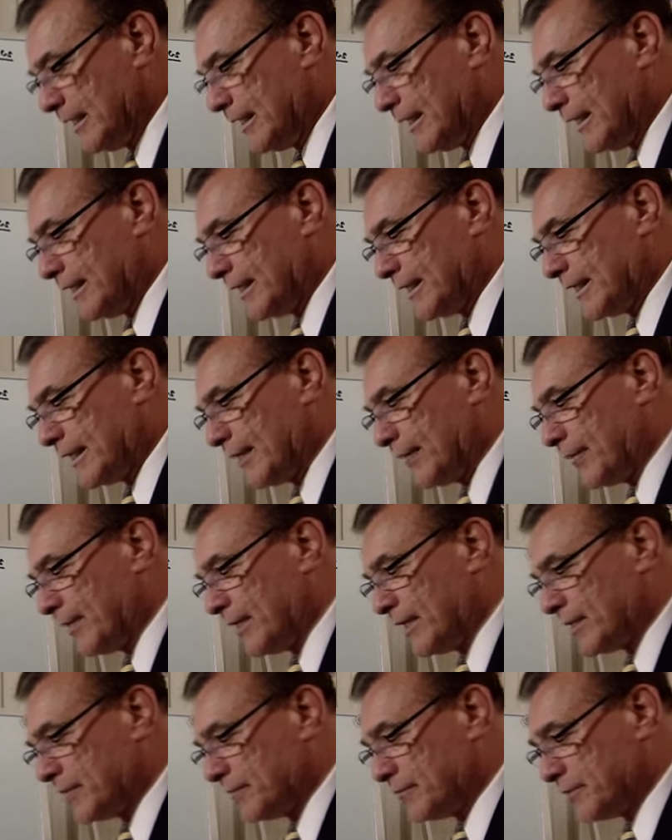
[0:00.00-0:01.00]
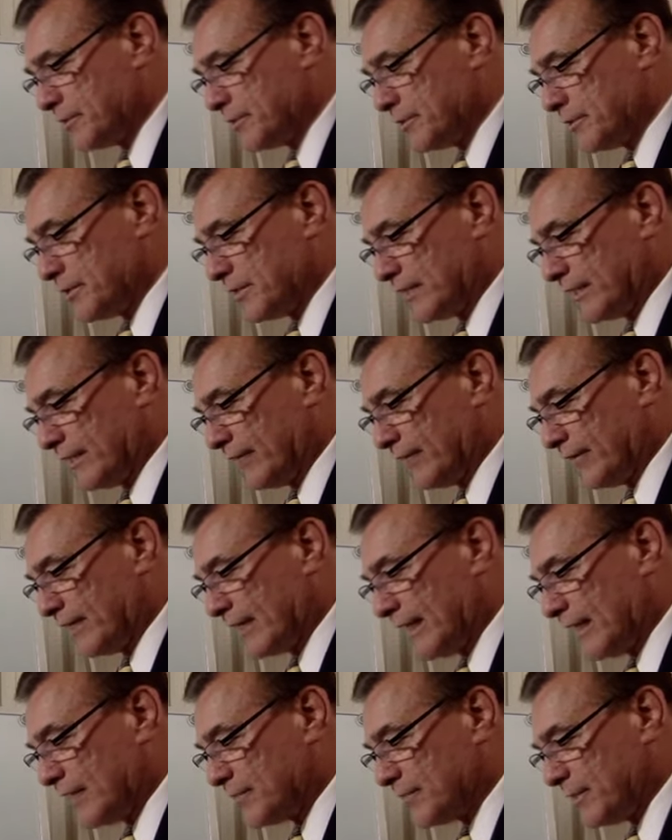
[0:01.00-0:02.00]
and the company can produce 11
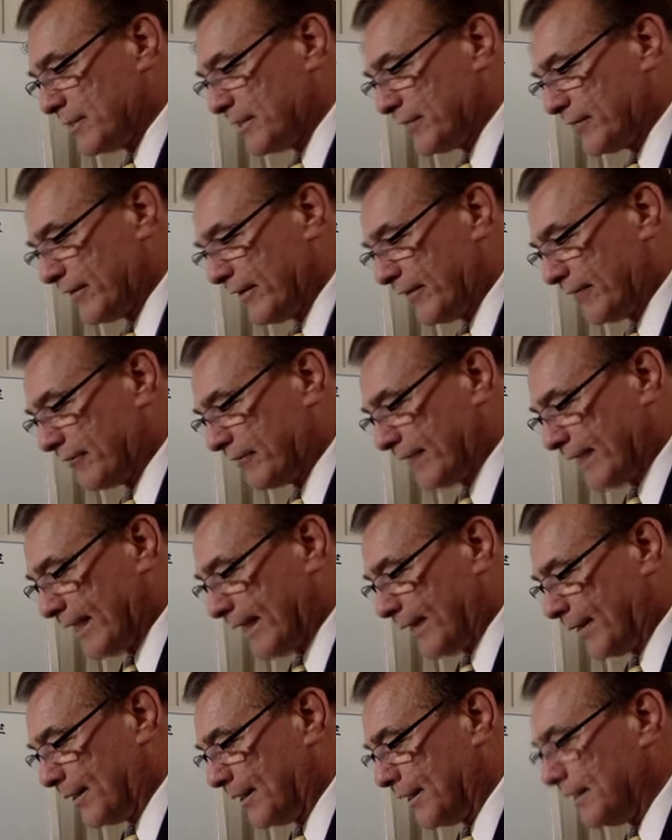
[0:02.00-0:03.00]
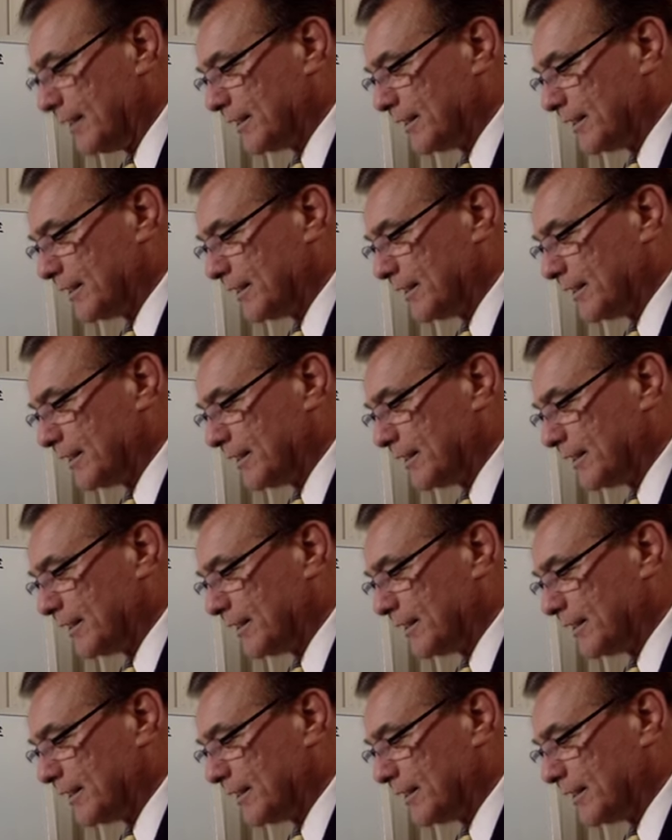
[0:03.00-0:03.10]
large bins for every hour